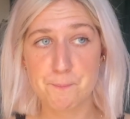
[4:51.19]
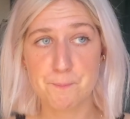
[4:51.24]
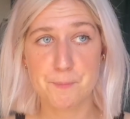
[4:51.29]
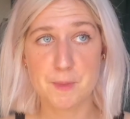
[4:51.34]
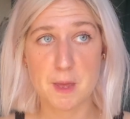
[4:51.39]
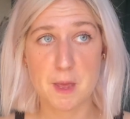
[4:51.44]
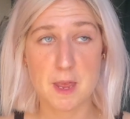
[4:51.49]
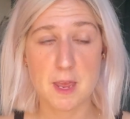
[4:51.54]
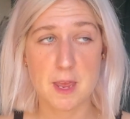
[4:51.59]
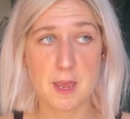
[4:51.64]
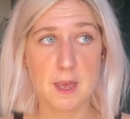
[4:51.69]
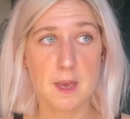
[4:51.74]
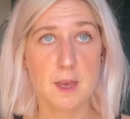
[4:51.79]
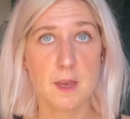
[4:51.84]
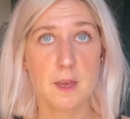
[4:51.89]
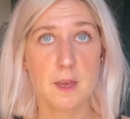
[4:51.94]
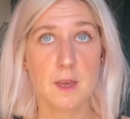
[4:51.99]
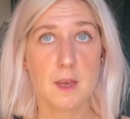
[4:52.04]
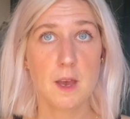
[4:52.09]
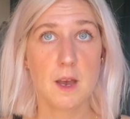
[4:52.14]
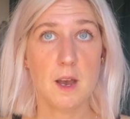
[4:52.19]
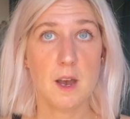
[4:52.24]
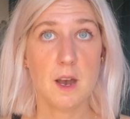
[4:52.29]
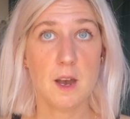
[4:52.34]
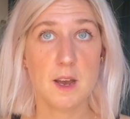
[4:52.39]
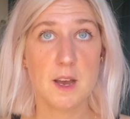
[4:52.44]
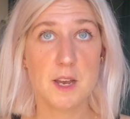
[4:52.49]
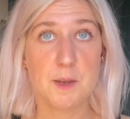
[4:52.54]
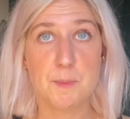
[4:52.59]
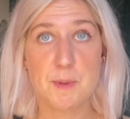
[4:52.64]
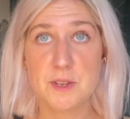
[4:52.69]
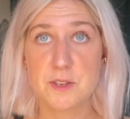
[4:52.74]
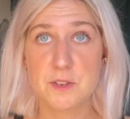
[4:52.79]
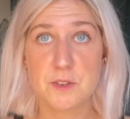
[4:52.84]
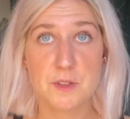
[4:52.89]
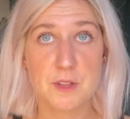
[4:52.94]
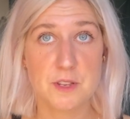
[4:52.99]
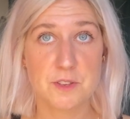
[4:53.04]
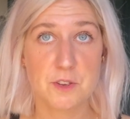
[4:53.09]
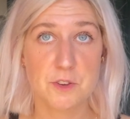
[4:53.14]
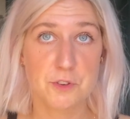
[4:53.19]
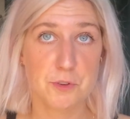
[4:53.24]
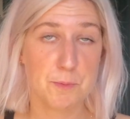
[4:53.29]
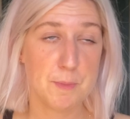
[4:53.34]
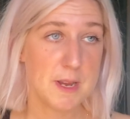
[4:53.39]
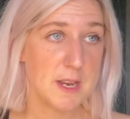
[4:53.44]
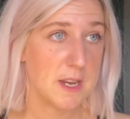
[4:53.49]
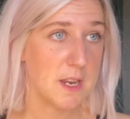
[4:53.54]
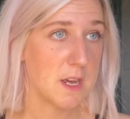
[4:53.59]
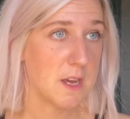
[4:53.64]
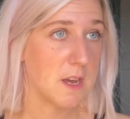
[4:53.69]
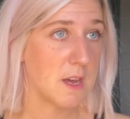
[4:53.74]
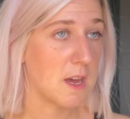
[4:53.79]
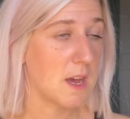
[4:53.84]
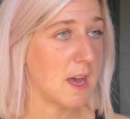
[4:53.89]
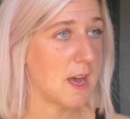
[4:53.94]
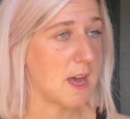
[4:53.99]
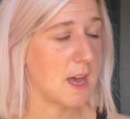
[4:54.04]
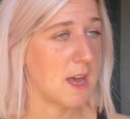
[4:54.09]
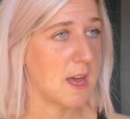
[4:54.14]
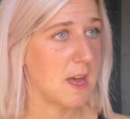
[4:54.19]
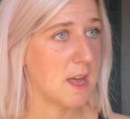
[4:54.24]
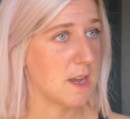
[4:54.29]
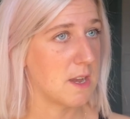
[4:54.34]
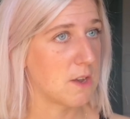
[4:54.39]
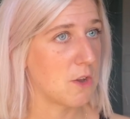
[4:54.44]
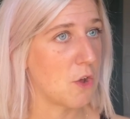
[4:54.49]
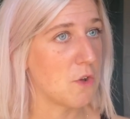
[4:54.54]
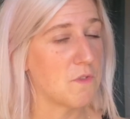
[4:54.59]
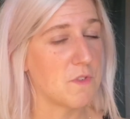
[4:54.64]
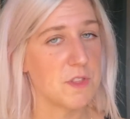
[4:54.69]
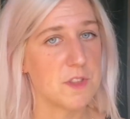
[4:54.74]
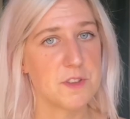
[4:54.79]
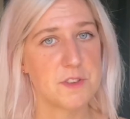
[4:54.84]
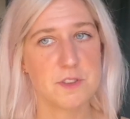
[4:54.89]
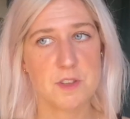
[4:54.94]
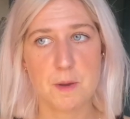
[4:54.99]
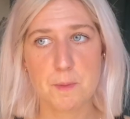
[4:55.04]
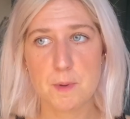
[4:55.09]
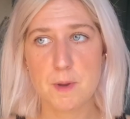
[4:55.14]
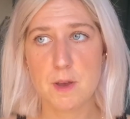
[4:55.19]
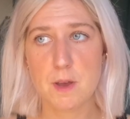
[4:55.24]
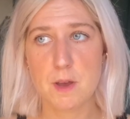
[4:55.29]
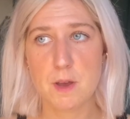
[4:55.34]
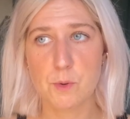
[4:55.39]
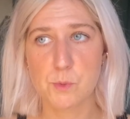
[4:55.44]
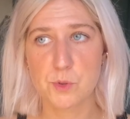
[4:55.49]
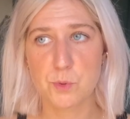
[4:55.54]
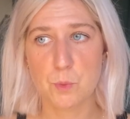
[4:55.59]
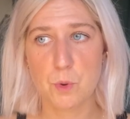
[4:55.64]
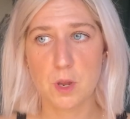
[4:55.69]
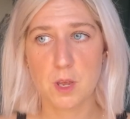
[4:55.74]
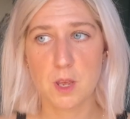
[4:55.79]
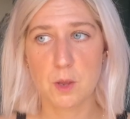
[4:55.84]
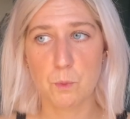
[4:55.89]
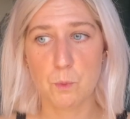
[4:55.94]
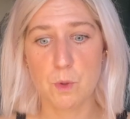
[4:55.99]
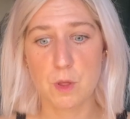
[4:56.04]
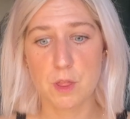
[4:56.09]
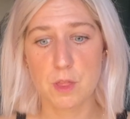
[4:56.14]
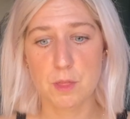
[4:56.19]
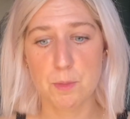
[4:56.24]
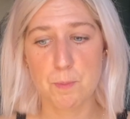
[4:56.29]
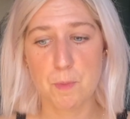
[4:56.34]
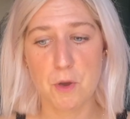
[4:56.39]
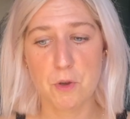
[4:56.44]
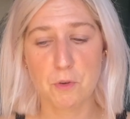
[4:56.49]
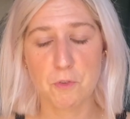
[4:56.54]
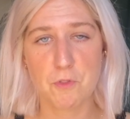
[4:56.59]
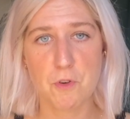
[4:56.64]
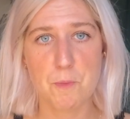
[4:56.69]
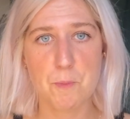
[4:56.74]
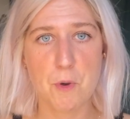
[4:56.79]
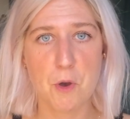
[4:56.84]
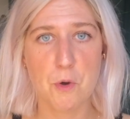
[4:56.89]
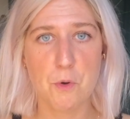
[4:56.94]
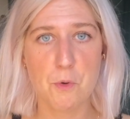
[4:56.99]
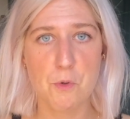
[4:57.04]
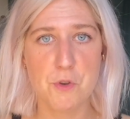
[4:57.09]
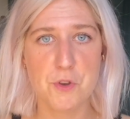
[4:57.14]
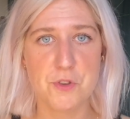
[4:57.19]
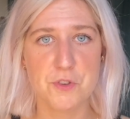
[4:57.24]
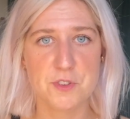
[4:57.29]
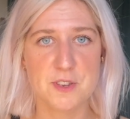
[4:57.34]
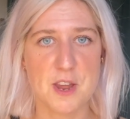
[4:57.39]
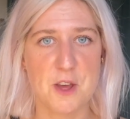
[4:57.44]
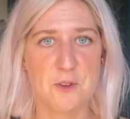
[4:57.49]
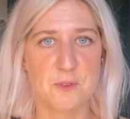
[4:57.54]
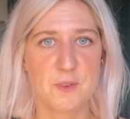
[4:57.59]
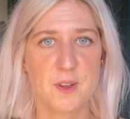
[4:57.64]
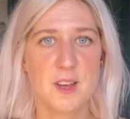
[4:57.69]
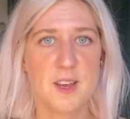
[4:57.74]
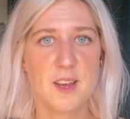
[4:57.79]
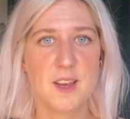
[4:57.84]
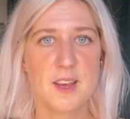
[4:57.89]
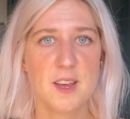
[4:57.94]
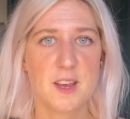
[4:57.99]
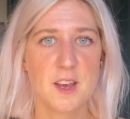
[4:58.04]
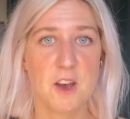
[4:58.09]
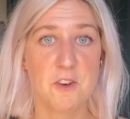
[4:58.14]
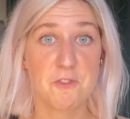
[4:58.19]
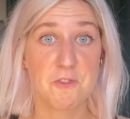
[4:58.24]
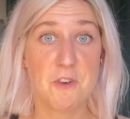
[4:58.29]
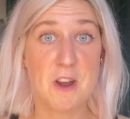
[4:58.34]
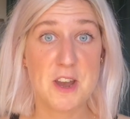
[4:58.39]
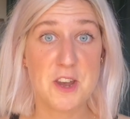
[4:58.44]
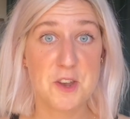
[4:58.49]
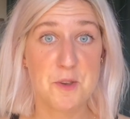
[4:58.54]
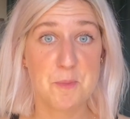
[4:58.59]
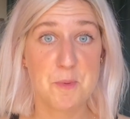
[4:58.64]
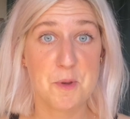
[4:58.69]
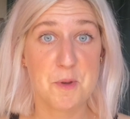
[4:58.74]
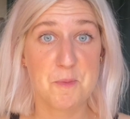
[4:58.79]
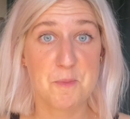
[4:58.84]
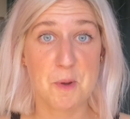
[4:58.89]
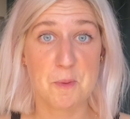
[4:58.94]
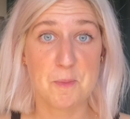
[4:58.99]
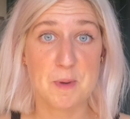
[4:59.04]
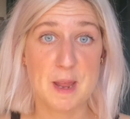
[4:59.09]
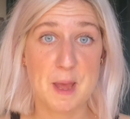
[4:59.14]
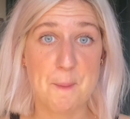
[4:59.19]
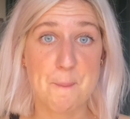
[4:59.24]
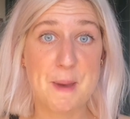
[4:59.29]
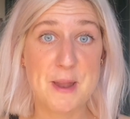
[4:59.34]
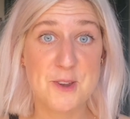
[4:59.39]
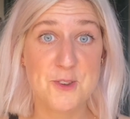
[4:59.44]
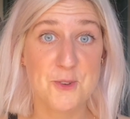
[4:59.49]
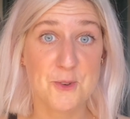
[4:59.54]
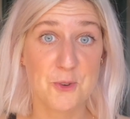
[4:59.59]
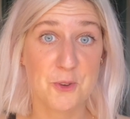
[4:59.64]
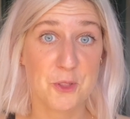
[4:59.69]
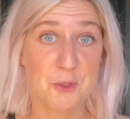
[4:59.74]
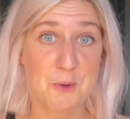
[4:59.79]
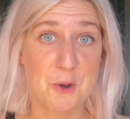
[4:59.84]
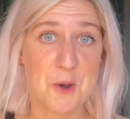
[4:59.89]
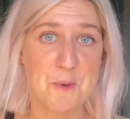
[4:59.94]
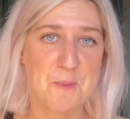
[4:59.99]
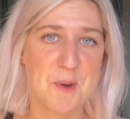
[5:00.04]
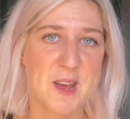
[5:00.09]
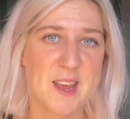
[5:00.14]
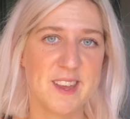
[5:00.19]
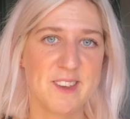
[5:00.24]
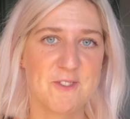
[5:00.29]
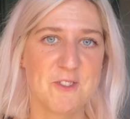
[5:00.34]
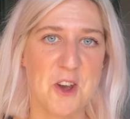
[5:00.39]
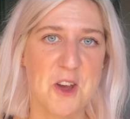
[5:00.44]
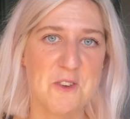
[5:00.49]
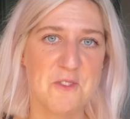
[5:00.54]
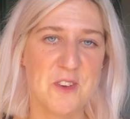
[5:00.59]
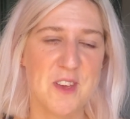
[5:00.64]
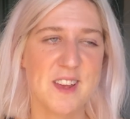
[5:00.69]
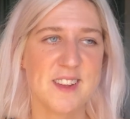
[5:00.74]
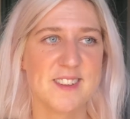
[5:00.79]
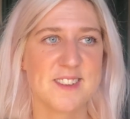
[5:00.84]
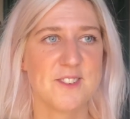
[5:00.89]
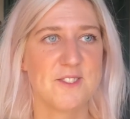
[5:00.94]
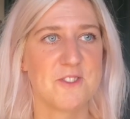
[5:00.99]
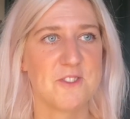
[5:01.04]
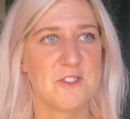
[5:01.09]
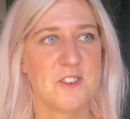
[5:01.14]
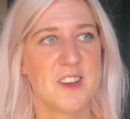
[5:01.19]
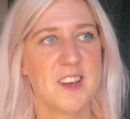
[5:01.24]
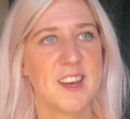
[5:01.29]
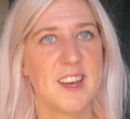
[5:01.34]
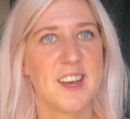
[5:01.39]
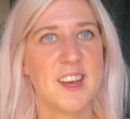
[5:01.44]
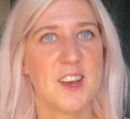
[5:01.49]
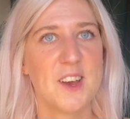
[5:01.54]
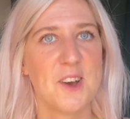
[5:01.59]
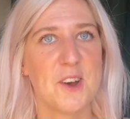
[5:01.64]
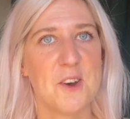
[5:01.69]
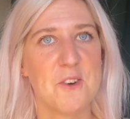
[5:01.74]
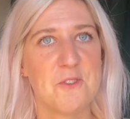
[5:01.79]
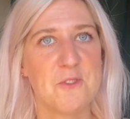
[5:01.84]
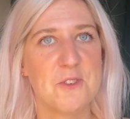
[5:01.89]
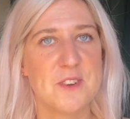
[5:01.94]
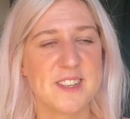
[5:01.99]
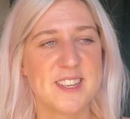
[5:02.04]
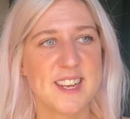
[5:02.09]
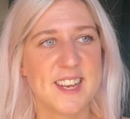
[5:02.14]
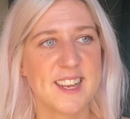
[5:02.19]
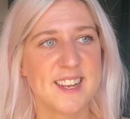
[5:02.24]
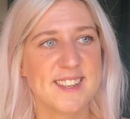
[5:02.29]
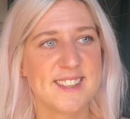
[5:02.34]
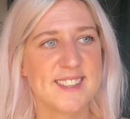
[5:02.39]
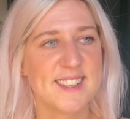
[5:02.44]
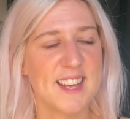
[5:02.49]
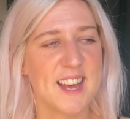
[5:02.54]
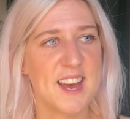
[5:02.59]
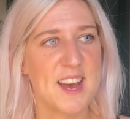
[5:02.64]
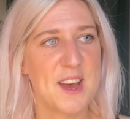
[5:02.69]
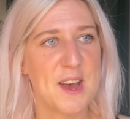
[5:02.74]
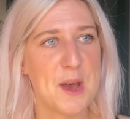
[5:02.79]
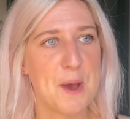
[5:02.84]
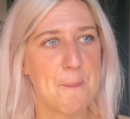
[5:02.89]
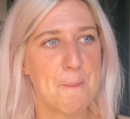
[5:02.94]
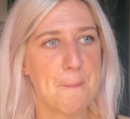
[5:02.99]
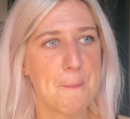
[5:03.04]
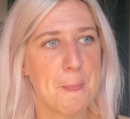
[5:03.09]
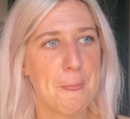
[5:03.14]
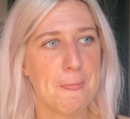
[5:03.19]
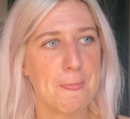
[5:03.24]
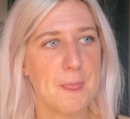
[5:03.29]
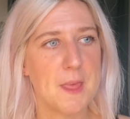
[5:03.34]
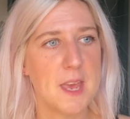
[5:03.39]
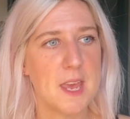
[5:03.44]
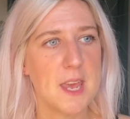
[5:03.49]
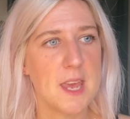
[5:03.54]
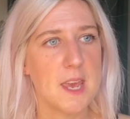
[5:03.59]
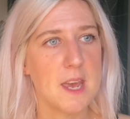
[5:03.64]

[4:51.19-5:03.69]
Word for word: They hired me to do their social media, and over the summer I was working with Mark Fromhold, who's now a friend, but probably a mentor throughout my 5 years of physics, he